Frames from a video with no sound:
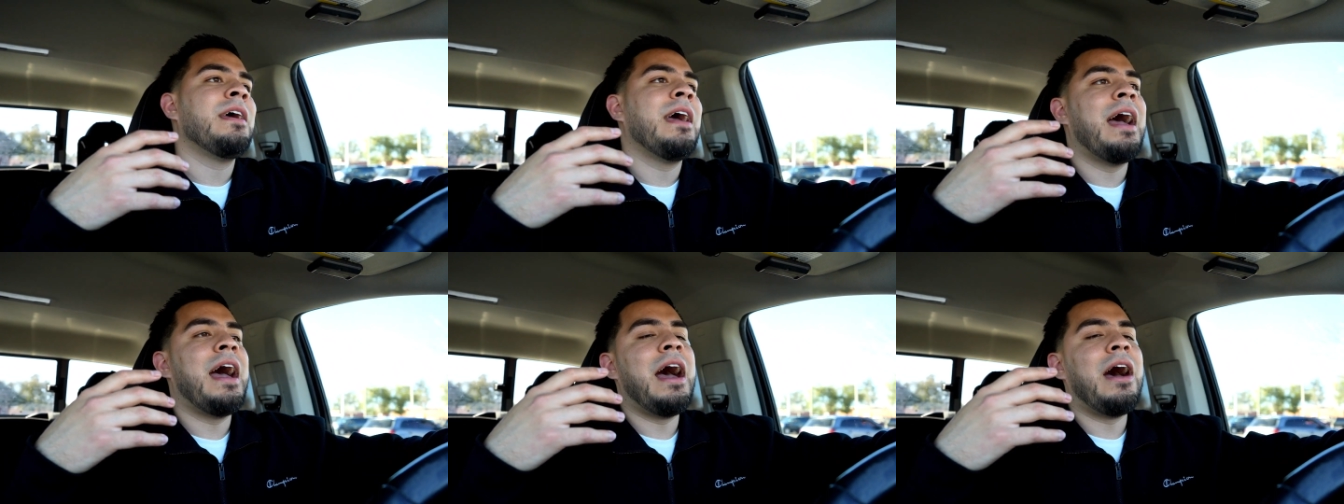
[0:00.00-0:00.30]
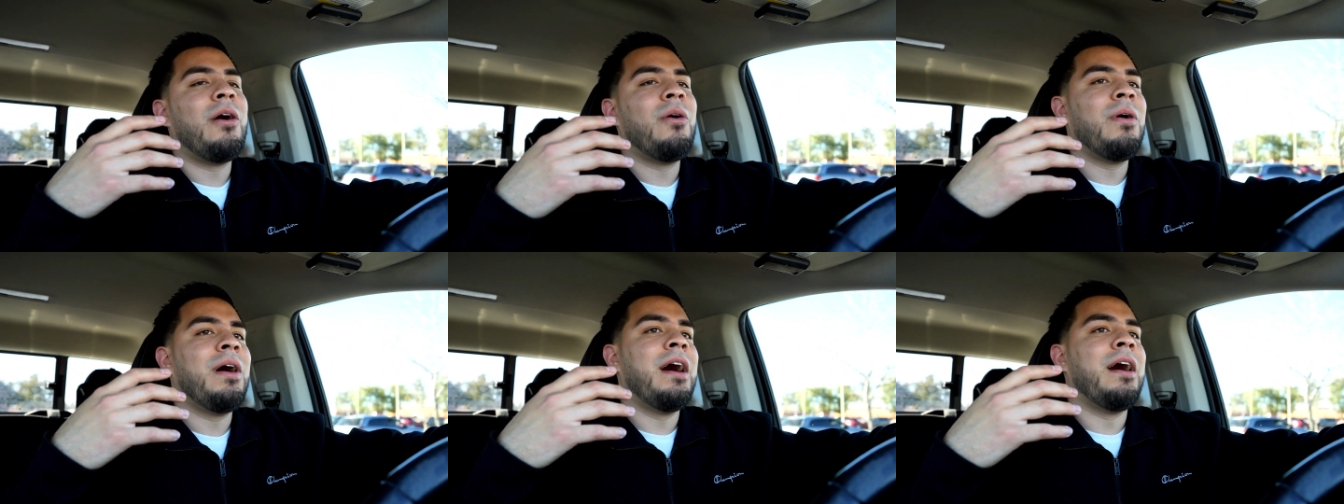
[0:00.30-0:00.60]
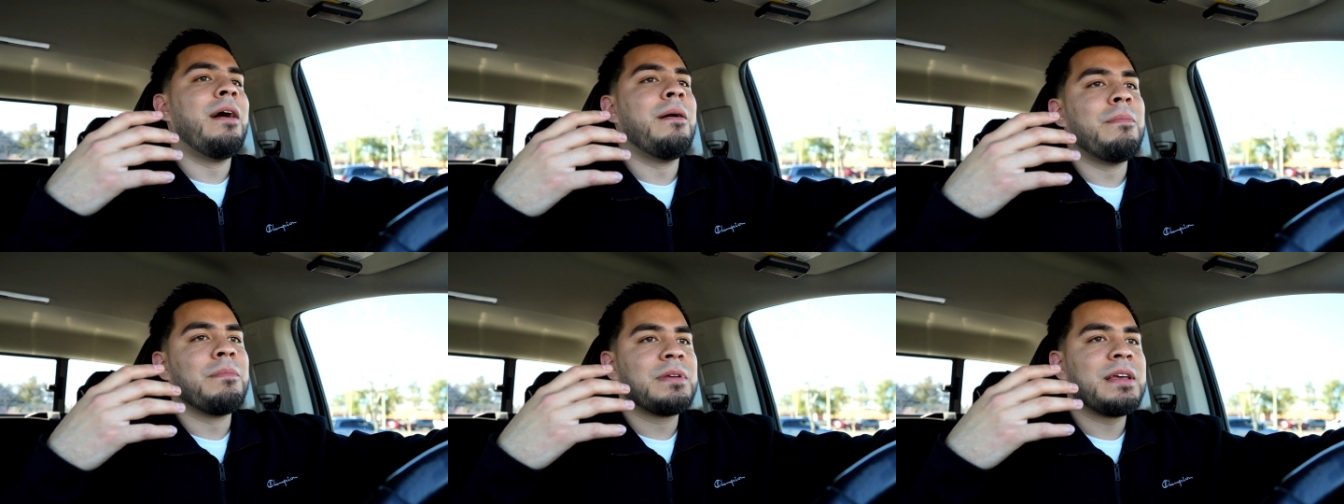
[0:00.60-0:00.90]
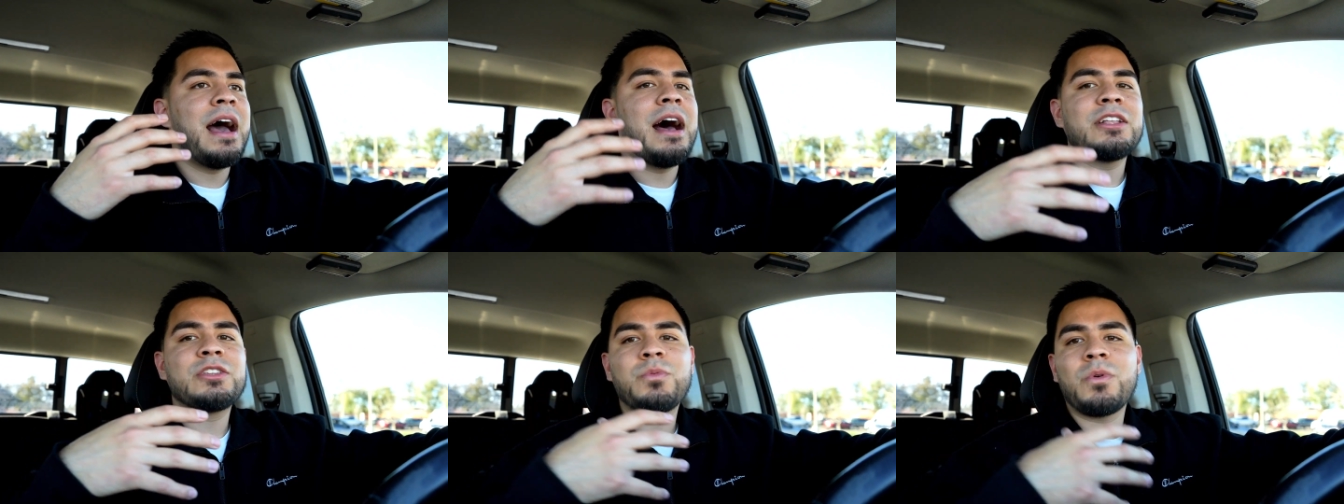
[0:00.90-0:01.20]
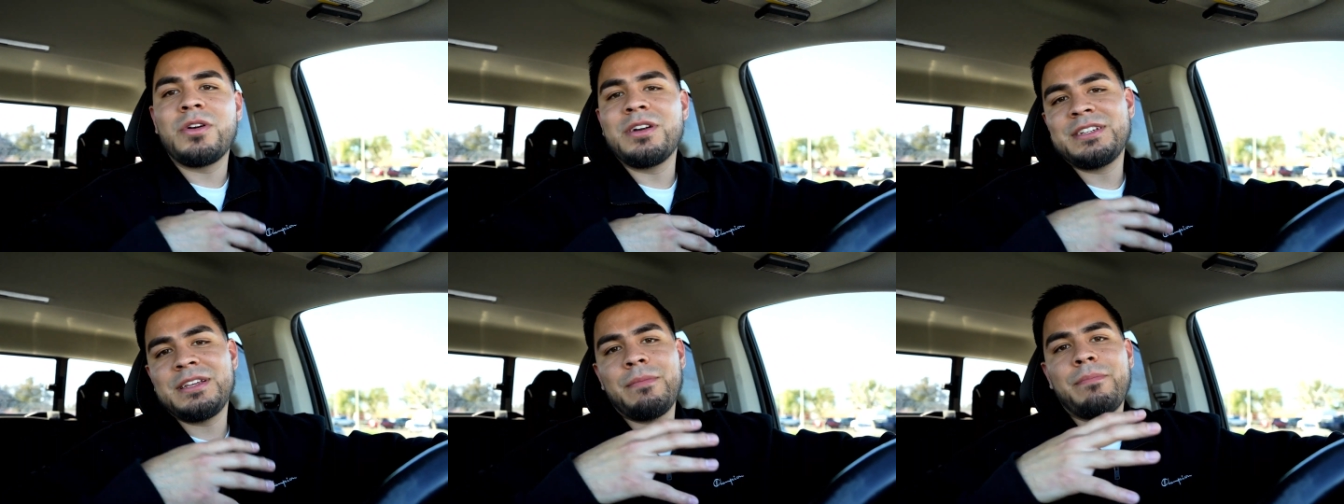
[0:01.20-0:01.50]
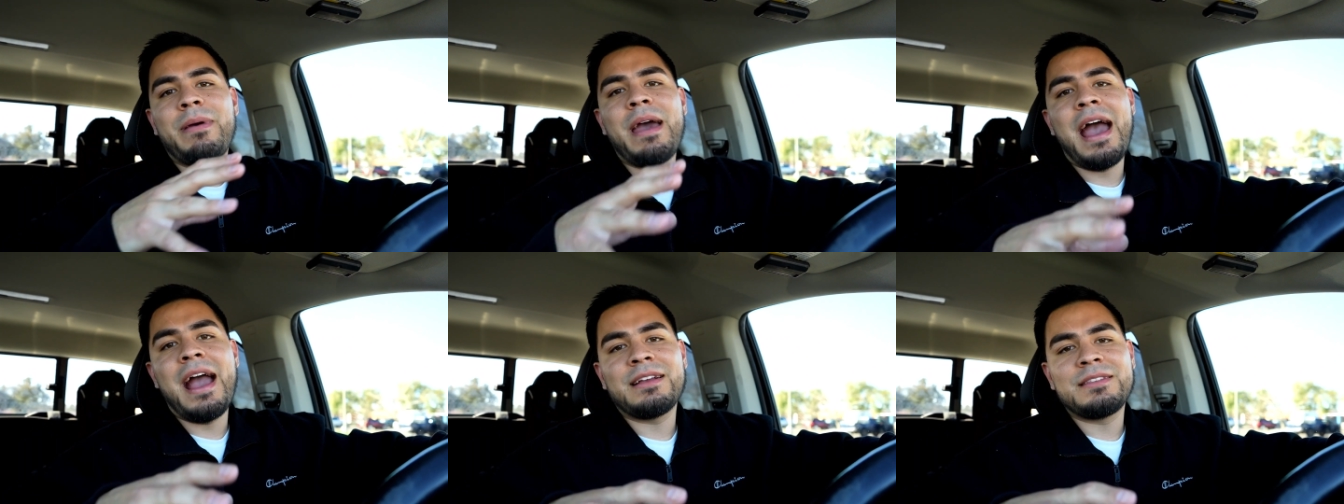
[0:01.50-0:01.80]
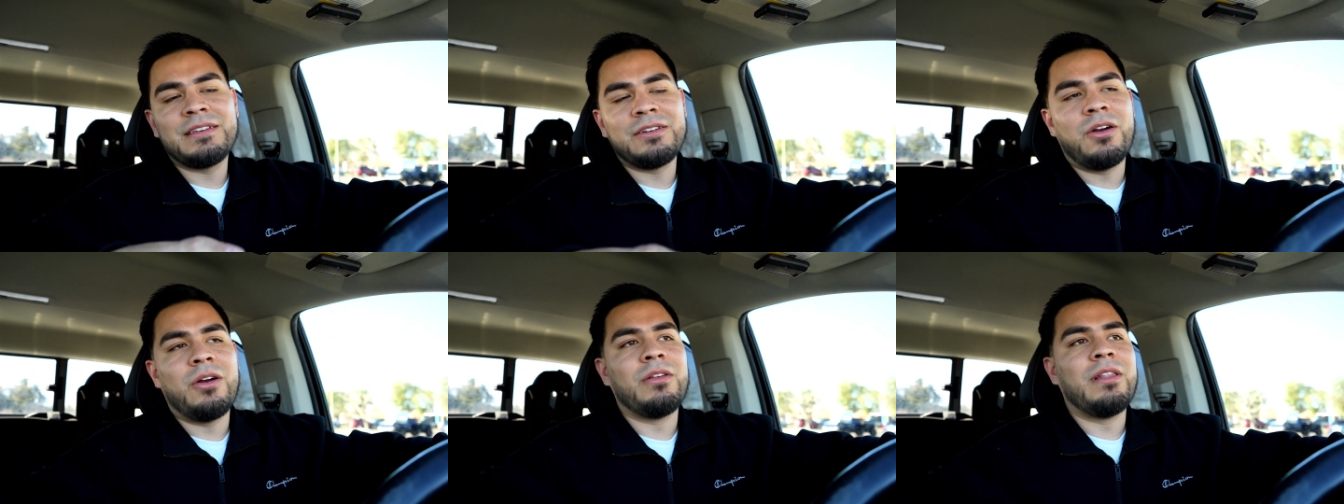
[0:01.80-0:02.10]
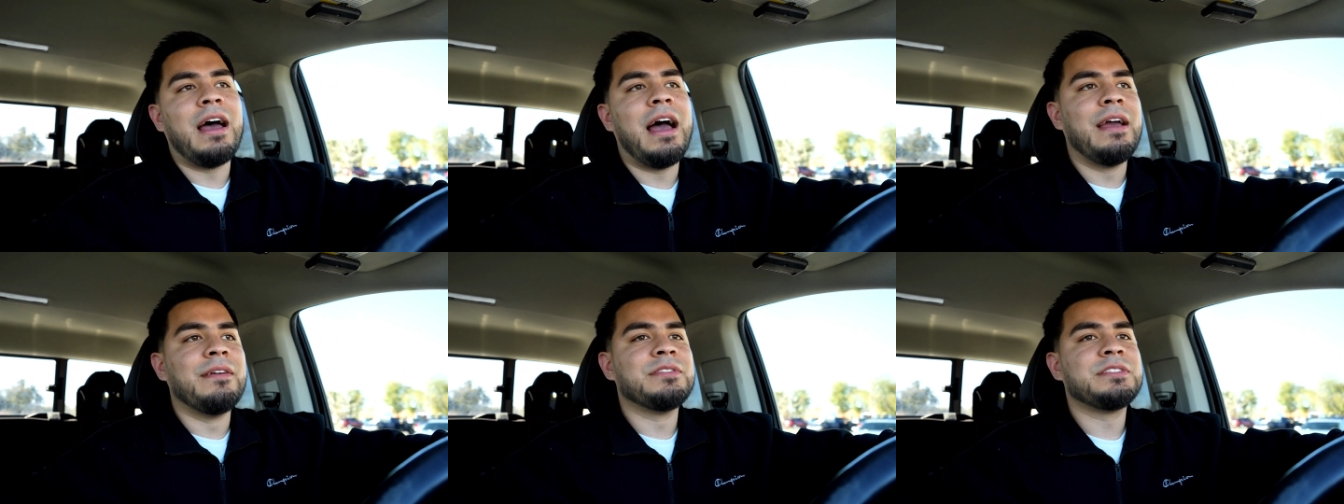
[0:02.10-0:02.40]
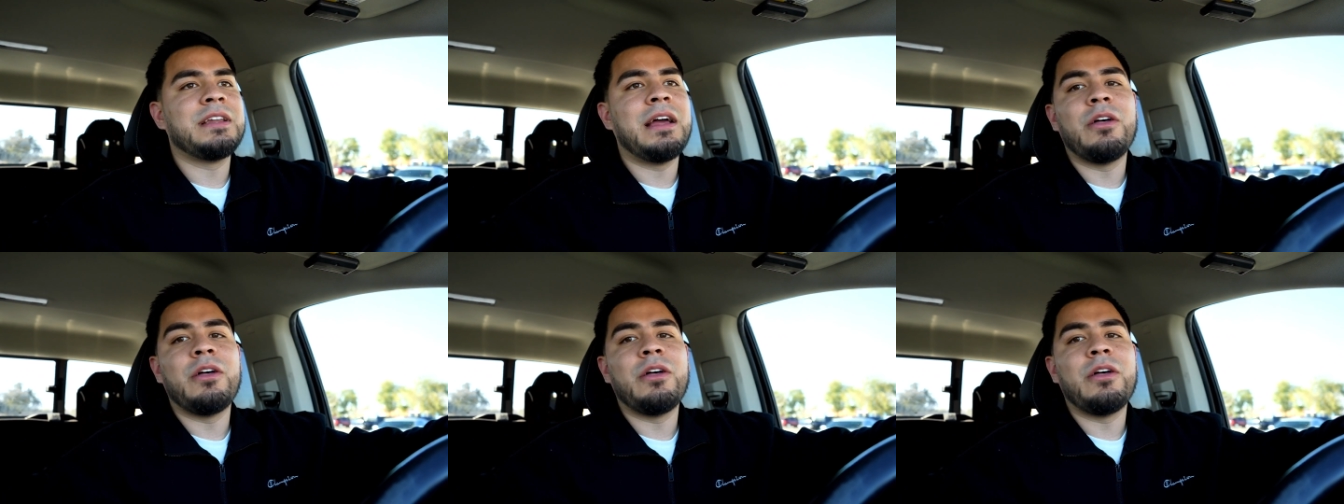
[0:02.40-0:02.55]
how um, God's word is impacting our lives.